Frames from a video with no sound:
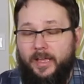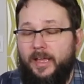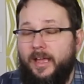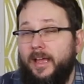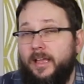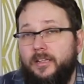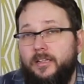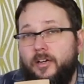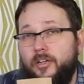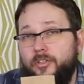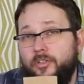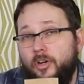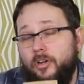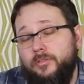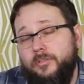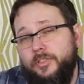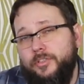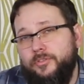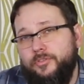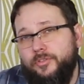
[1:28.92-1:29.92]
And I
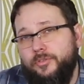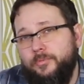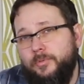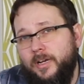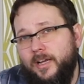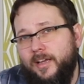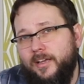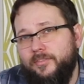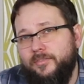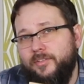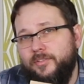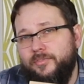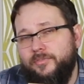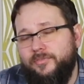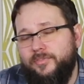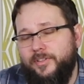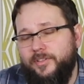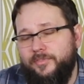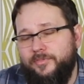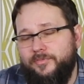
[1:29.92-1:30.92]
only do have
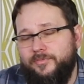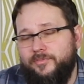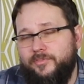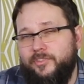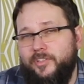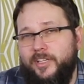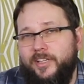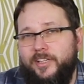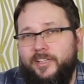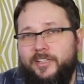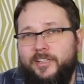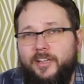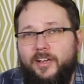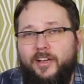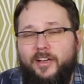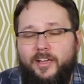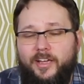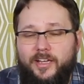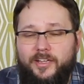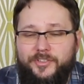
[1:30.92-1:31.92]
15
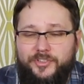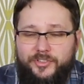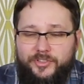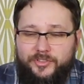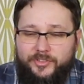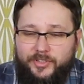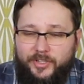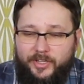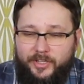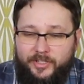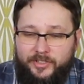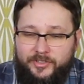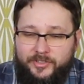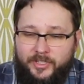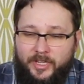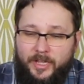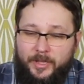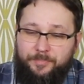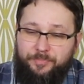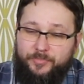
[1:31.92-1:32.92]

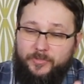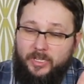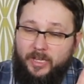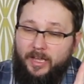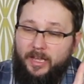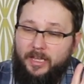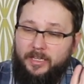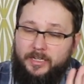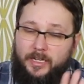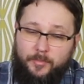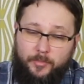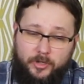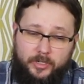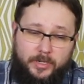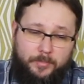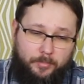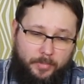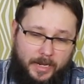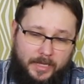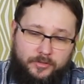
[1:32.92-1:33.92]
seeds, and I'm
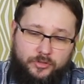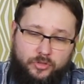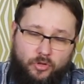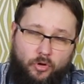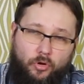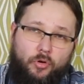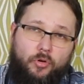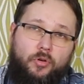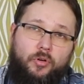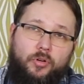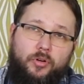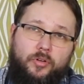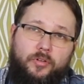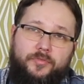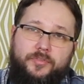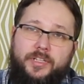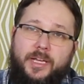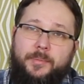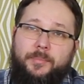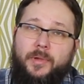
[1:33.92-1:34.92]
going to plant all
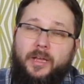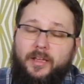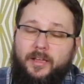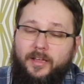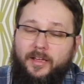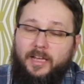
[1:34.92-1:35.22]
of them,